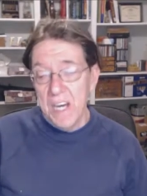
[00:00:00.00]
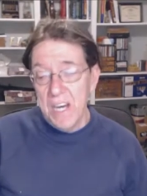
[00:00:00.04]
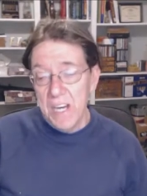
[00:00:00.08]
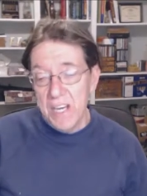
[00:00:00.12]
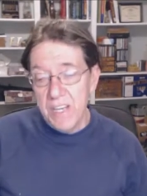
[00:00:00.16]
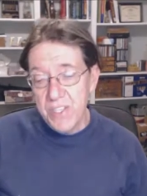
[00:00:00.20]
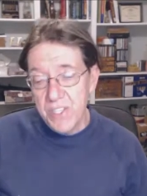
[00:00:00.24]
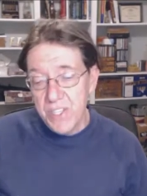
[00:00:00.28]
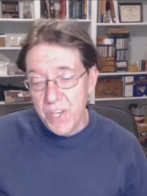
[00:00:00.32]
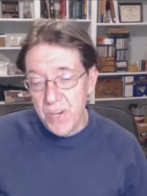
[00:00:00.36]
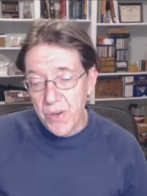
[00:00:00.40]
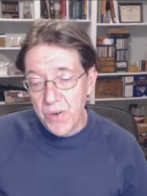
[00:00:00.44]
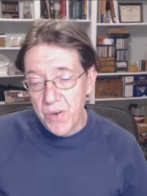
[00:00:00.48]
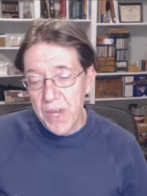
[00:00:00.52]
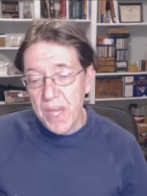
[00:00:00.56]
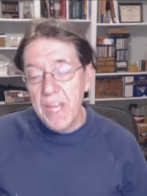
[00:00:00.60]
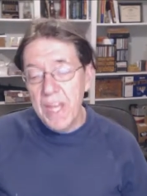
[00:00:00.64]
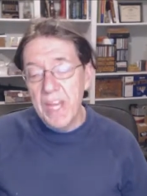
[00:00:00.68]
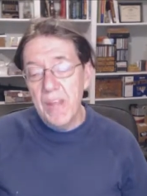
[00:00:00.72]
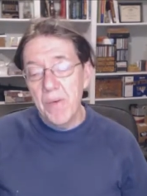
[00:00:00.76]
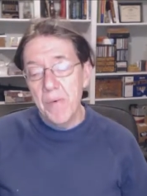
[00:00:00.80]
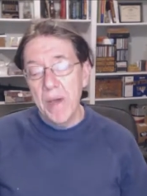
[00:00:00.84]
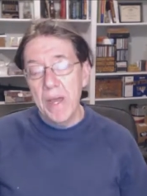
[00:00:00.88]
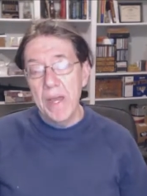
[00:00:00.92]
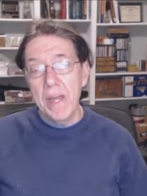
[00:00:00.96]
Uh, so
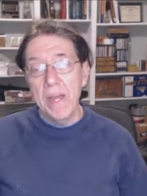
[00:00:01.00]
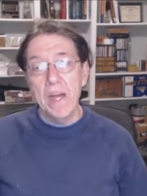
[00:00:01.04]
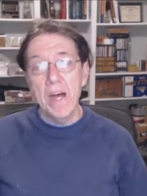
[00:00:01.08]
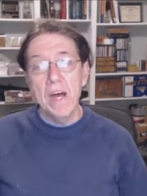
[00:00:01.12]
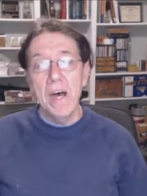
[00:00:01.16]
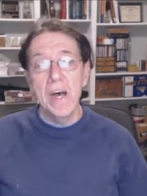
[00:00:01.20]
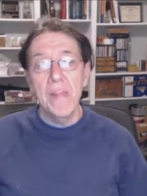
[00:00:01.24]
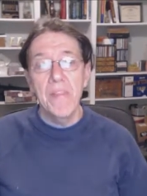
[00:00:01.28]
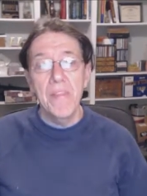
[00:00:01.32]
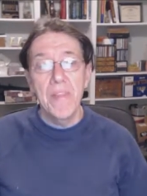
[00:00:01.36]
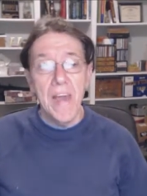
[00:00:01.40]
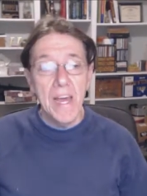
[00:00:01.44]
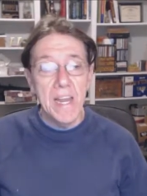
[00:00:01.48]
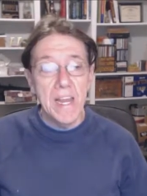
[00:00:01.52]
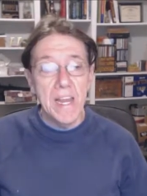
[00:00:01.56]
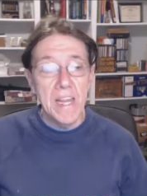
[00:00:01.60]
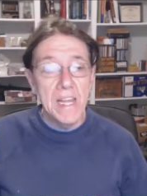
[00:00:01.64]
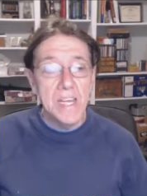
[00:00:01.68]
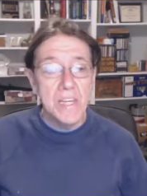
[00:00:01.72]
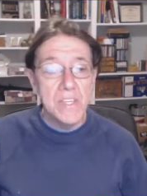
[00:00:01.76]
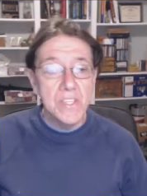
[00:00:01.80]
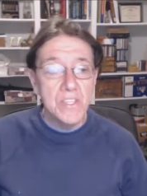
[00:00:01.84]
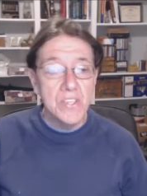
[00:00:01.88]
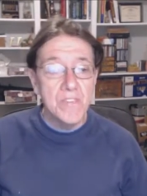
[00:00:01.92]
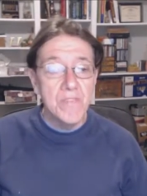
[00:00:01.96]
anyway, uh,
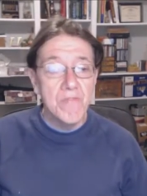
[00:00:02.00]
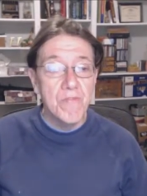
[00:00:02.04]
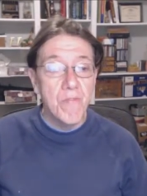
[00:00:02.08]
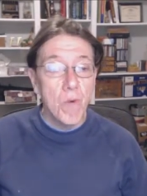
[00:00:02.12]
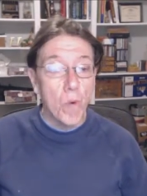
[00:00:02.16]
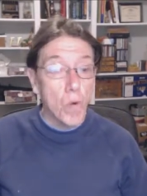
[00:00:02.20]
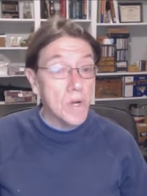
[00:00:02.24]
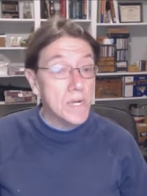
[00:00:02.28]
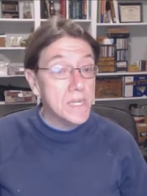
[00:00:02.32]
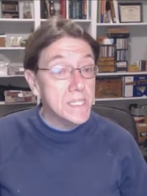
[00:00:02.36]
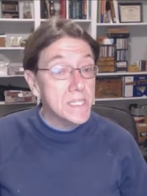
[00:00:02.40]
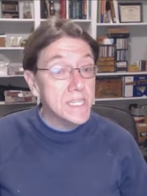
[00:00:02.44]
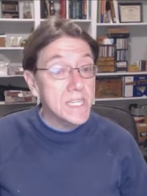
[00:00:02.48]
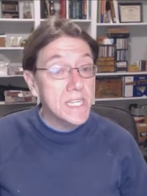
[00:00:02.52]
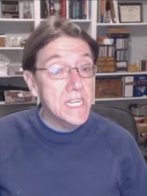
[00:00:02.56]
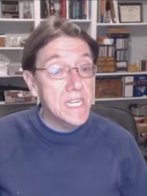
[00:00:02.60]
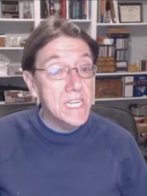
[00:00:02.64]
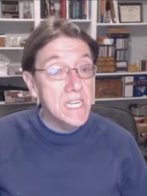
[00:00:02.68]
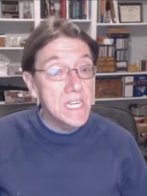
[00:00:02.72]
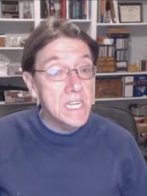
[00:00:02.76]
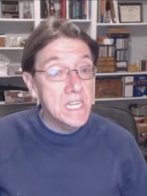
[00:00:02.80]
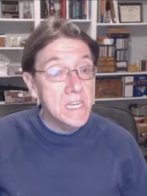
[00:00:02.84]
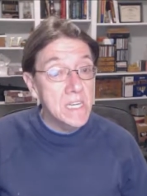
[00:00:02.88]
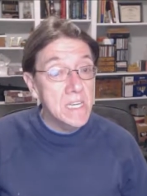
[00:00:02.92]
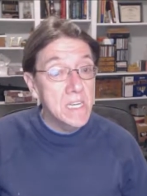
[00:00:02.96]
that is
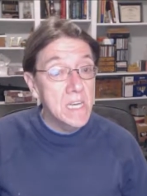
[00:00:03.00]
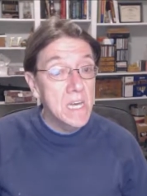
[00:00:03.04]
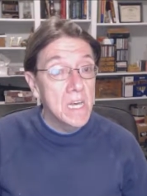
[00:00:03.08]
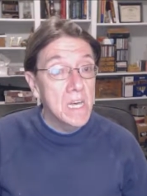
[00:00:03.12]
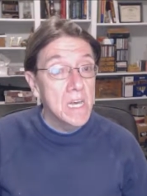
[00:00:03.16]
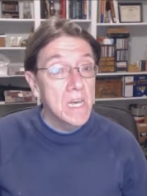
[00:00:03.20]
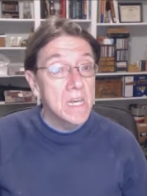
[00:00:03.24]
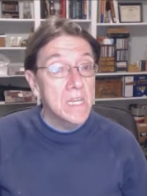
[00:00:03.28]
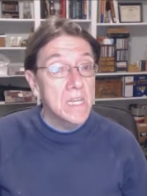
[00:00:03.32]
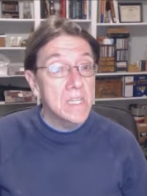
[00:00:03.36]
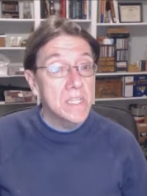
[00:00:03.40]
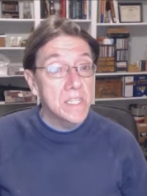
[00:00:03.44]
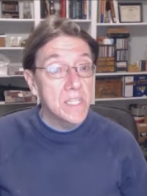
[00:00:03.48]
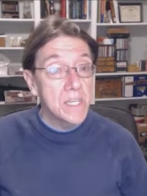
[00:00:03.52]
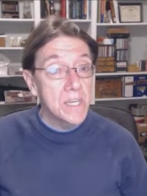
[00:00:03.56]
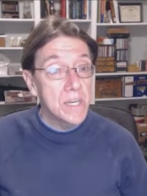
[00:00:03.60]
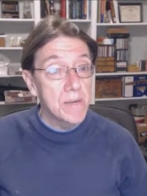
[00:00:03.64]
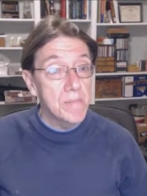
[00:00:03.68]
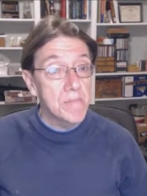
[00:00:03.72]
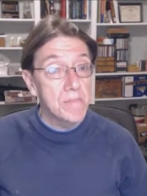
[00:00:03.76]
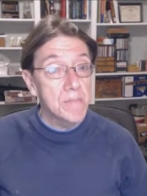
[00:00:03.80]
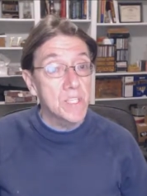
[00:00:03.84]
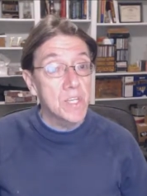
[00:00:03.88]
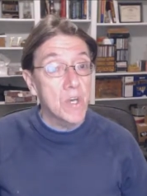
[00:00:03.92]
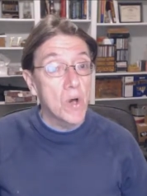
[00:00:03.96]
14
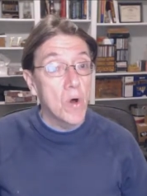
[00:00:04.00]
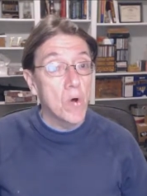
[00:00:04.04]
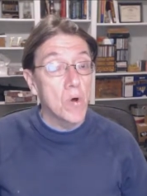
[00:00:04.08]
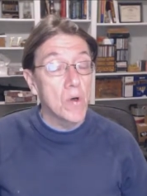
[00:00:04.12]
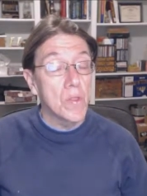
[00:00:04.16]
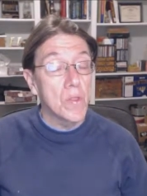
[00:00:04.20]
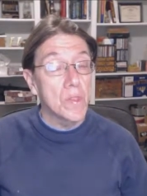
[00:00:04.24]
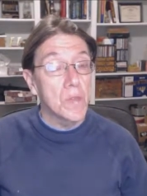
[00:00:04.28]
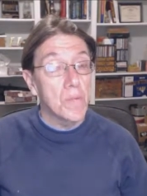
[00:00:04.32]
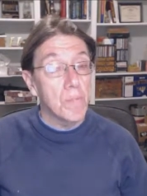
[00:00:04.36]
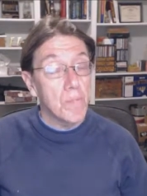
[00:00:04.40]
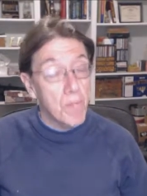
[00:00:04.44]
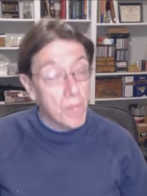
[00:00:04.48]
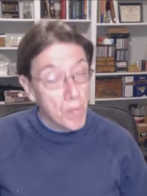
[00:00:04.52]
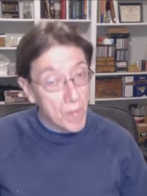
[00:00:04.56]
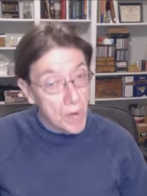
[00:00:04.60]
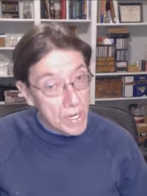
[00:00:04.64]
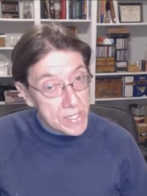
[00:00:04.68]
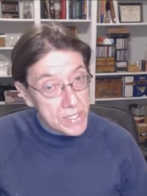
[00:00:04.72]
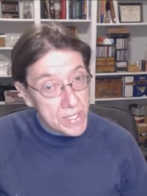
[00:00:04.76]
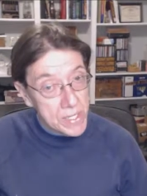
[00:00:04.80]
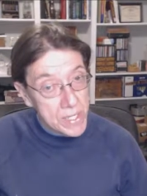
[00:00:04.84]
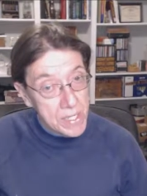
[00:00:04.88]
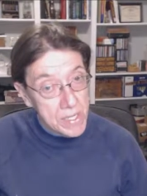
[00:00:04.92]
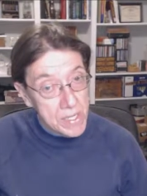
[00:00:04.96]
tips on the
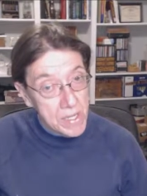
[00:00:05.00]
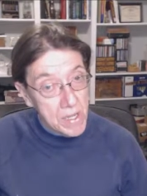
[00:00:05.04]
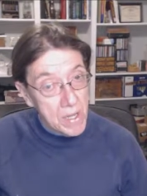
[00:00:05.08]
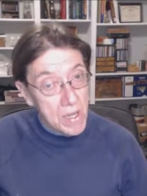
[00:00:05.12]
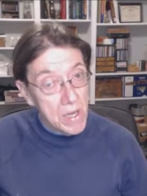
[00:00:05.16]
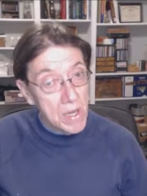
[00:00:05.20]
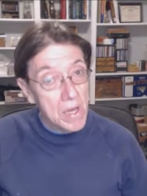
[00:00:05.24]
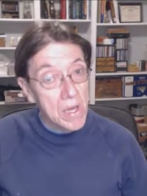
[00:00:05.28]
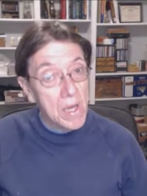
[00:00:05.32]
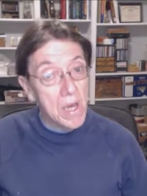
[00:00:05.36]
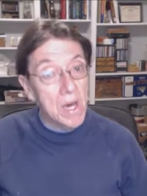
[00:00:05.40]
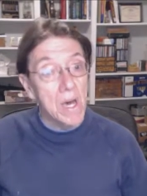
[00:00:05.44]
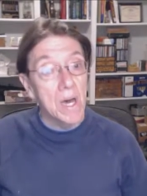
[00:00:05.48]
present.